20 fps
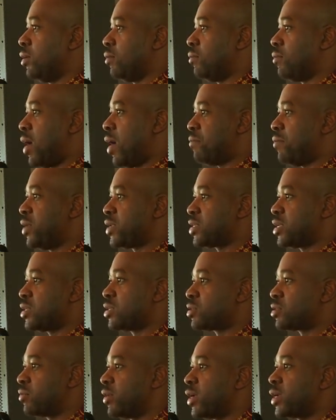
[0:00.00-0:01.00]
My message
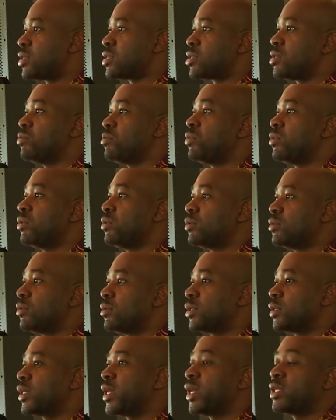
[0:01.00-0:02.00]
is very simple:
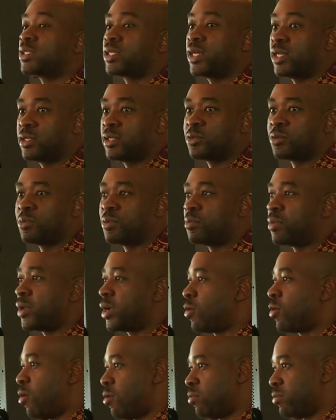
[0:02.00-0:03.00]
get ready to be back
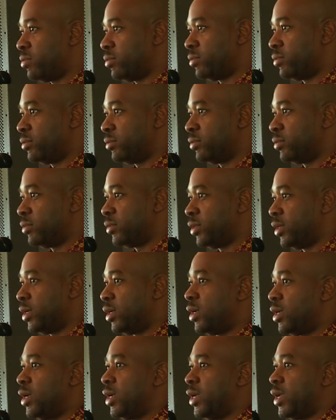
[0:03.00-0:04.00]
home.
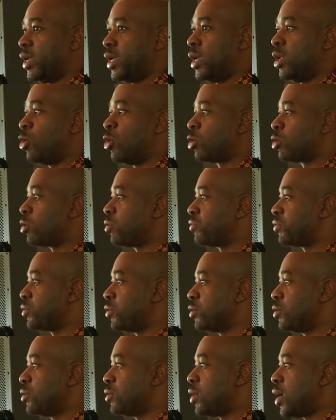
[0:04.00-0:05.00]
A lot of
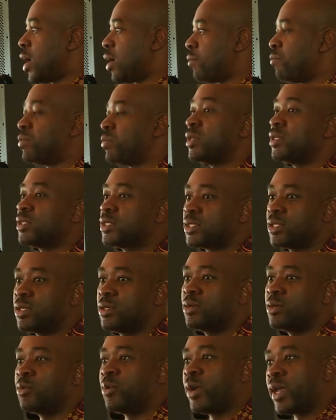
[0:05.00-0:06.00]
you are
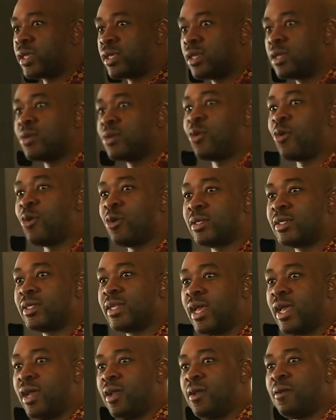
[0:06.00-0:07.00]
busy working
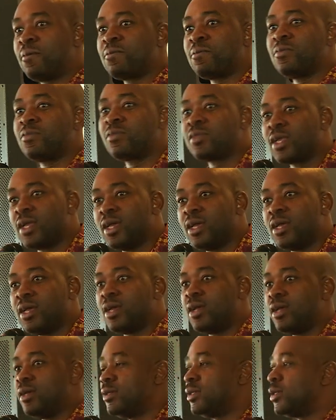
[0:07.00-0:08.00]
on
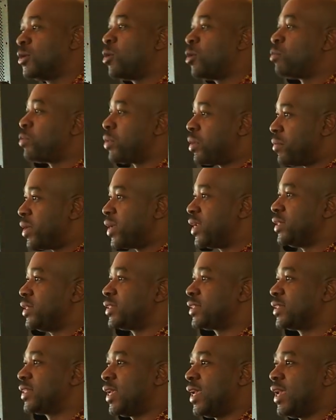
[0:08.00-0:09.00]
permanent
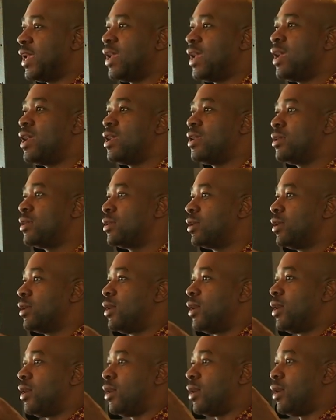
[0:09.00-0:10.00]
stay,
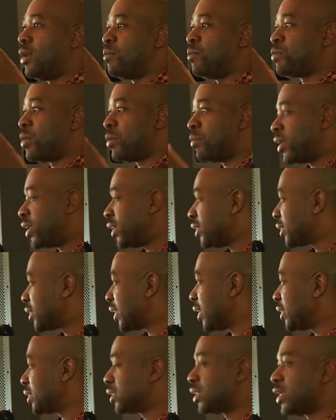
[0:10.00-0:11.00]
permanent
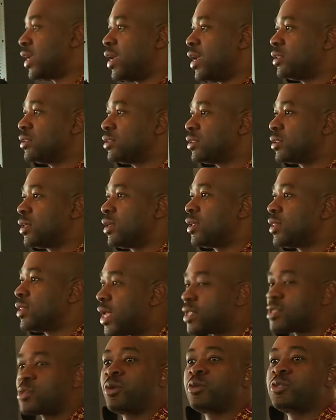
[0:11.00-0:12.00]
residence.
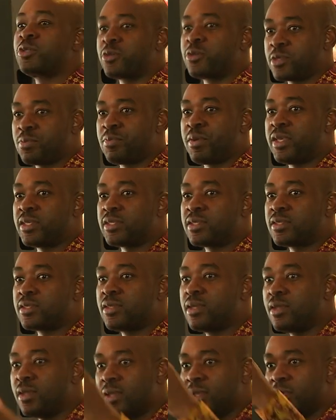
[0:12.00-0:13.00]
That's not your space.
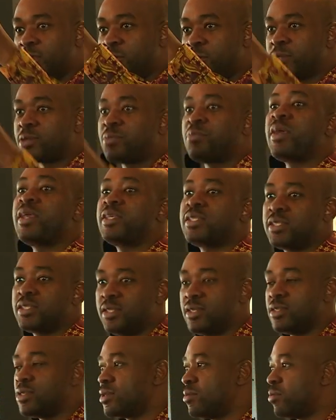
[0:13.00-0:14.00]
Your space
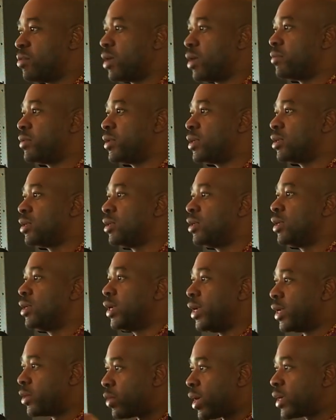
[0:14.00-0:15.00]
in Zimbabwe.
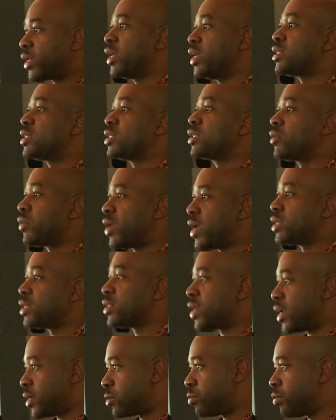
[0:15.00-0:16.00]
And we are getting ready
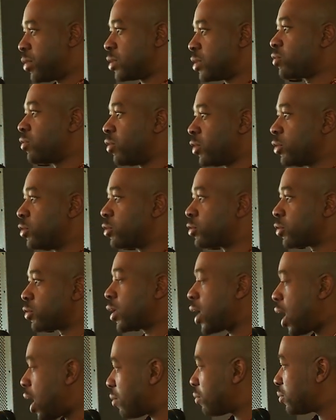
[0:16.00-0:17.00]
that space for you to
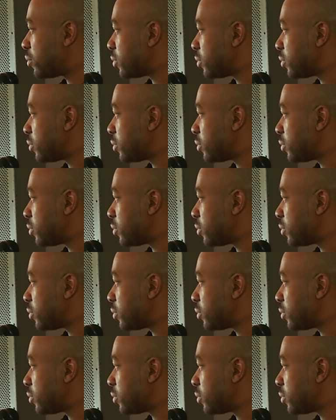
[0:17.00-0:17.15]
come.